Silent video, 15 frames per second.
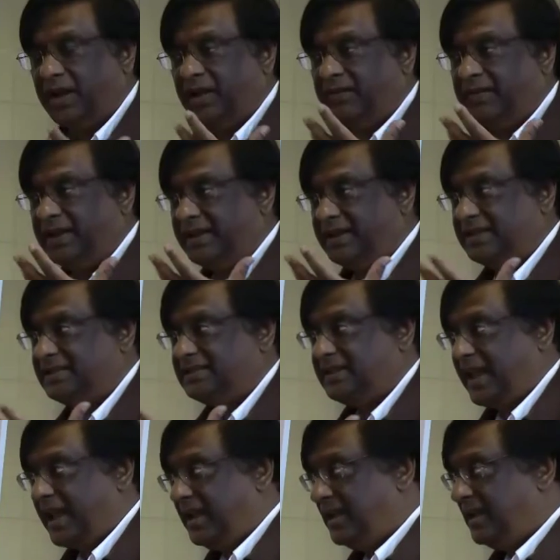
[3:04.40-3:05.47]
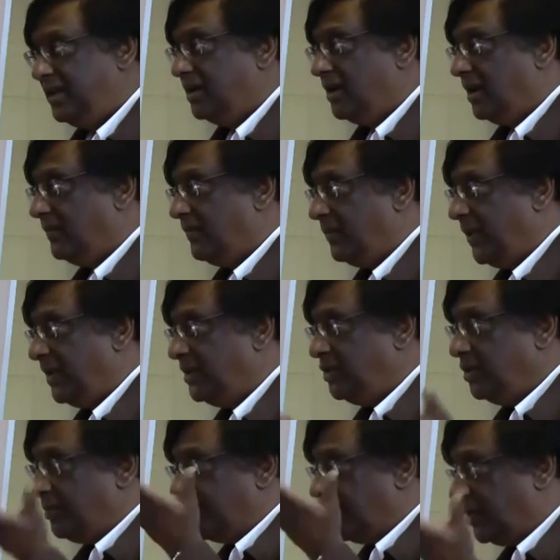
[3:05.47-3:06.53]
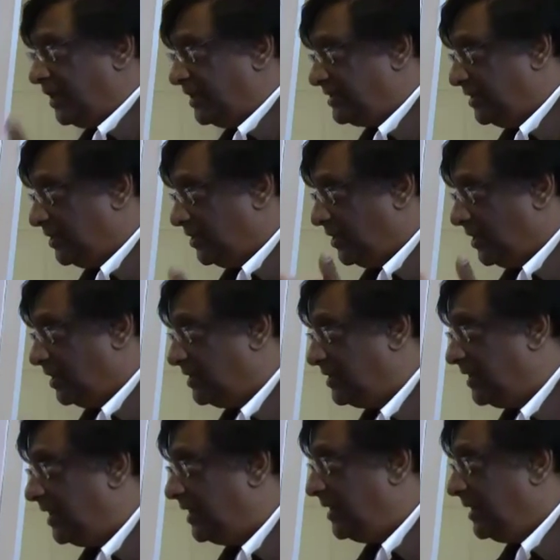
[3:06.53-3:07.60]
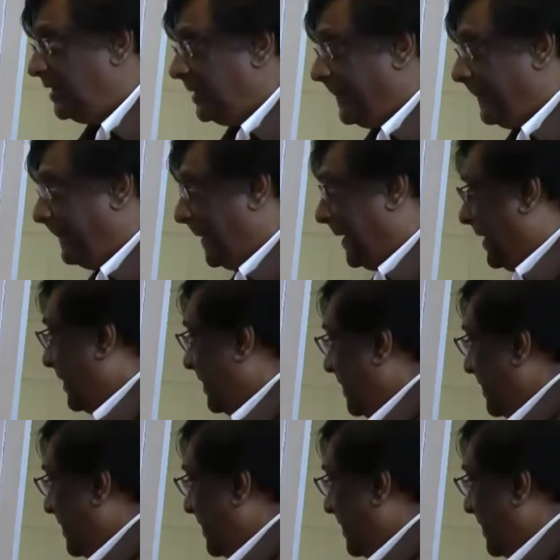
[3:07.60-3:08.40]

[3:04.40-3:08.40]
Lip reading: kind of an understanding of whether you're progressing or not. Right?